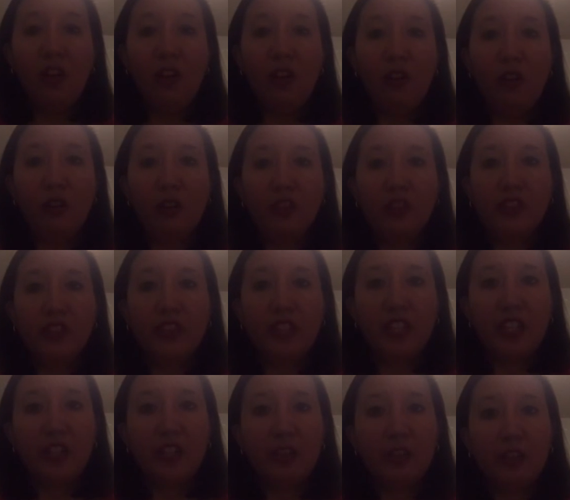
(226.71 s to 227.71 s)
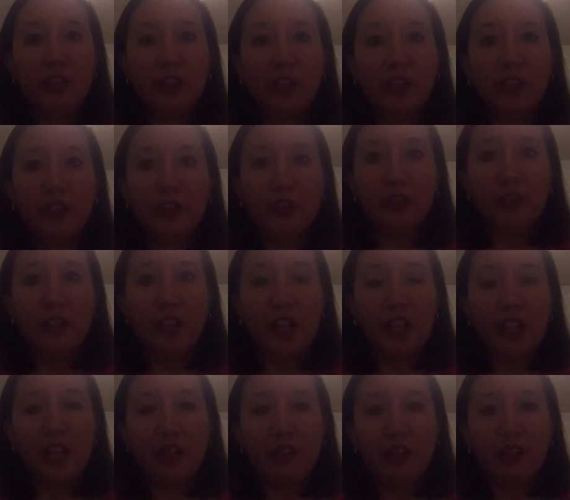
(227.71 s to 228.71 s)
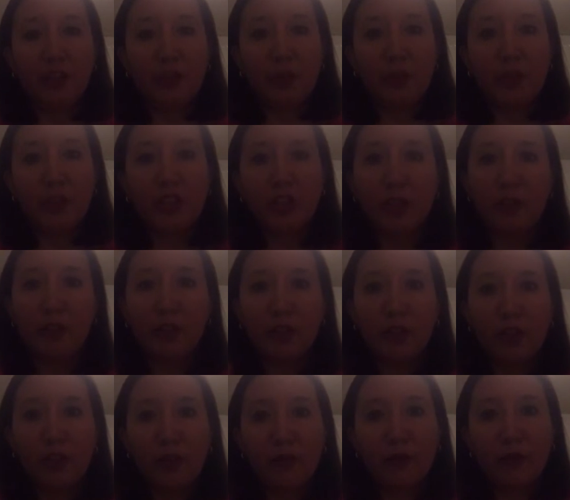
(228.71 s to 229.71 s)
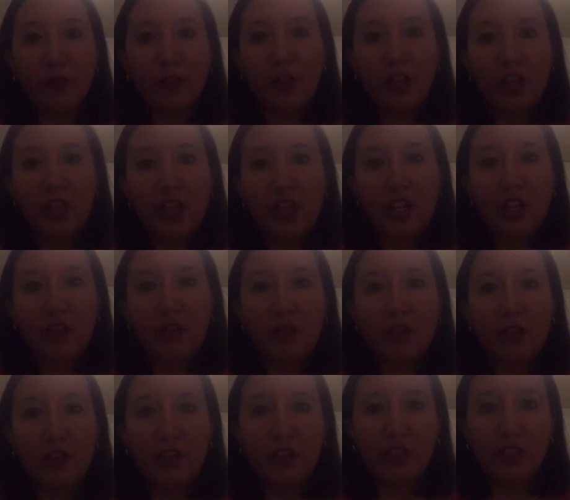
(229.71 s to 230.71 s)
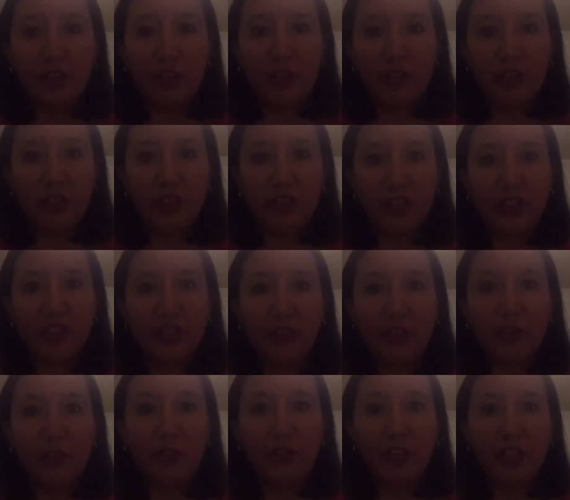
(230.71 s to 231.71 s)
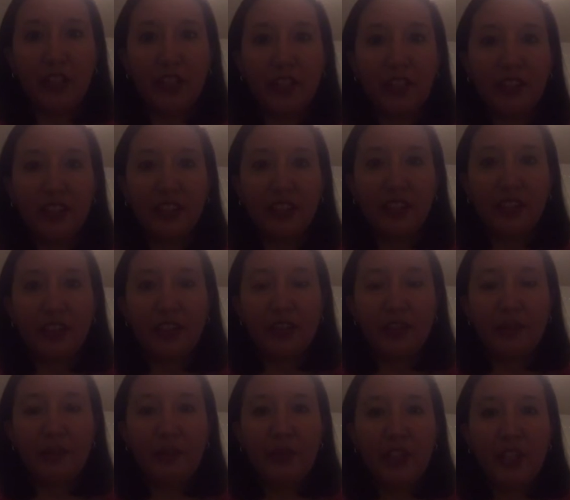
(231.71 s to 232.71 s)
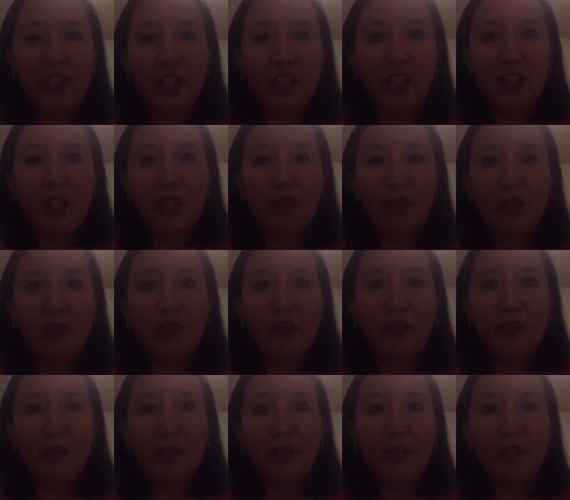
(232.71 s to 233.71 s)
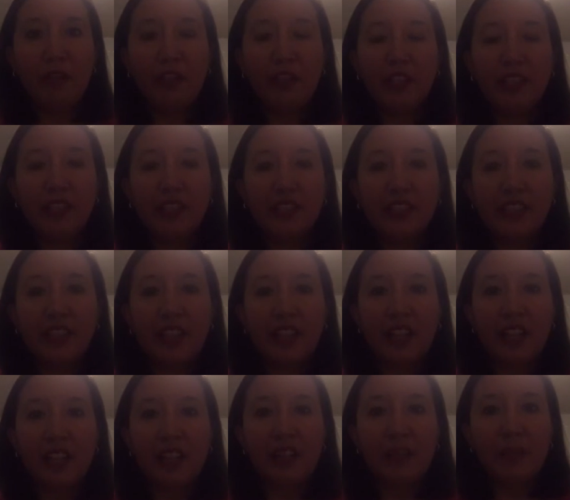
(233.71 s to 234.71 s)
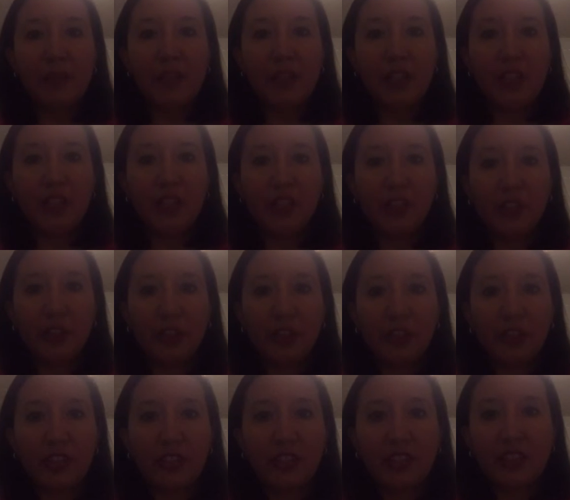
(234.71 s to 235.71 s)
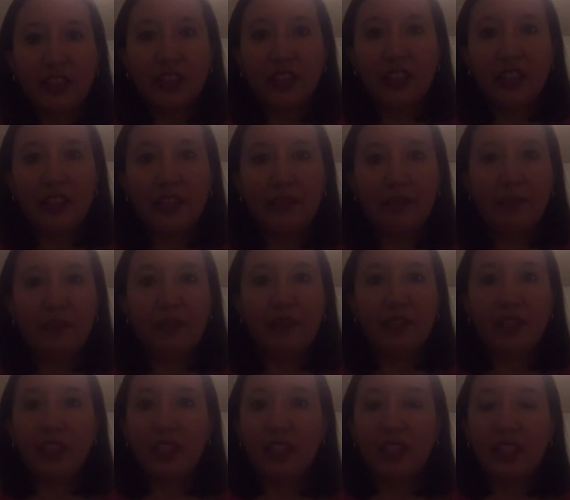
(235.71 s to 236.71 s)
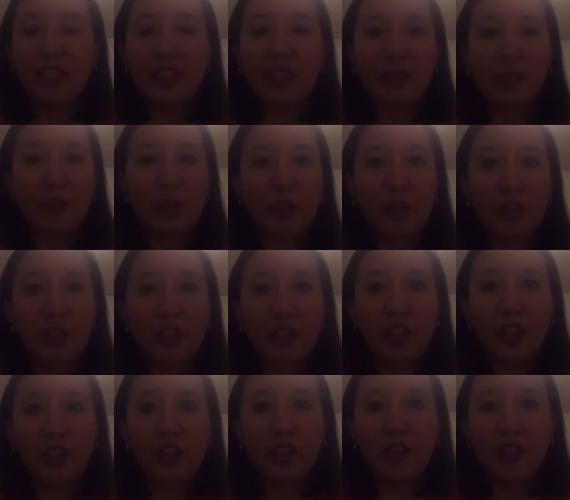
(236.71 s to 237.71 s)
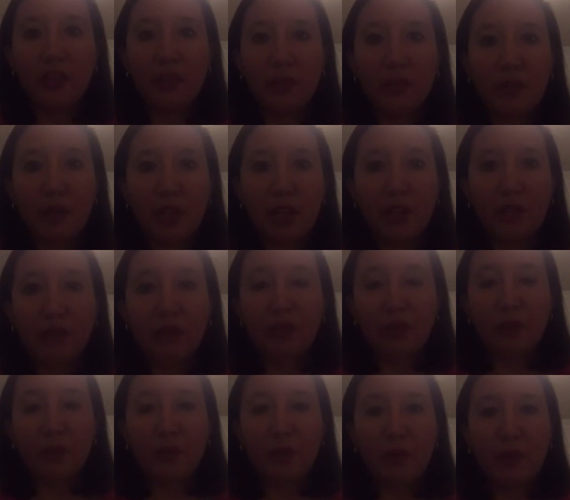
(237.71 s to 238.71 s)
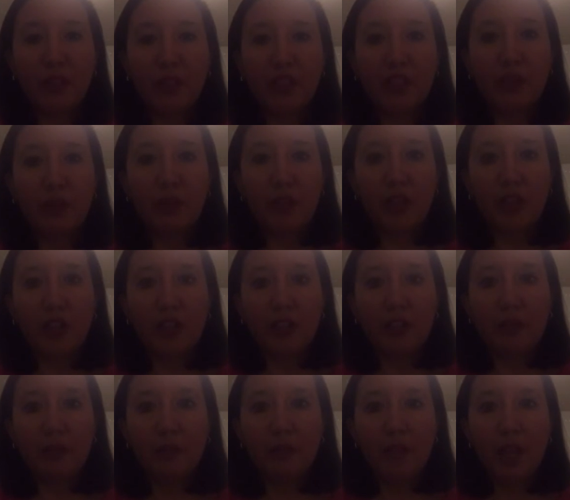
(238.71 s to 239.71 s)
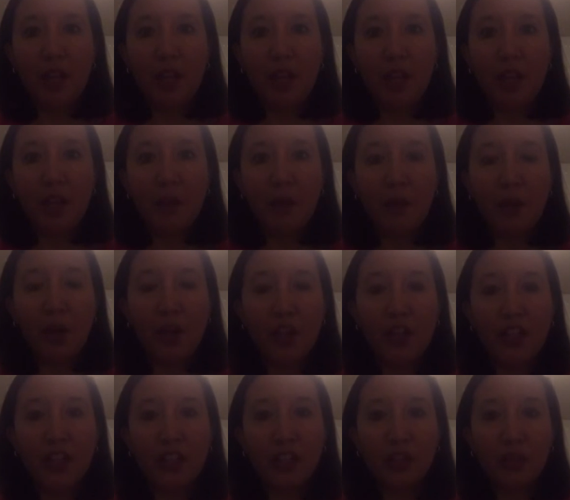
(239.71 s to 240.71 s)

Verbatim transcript: or say, you know what, you know what, I love it so much, I want to go for a career consultant. So again, it's another one of the many reasons that I love being consultant. Um, again, I'm currently on the parting with a purpose. I'm trying to party and get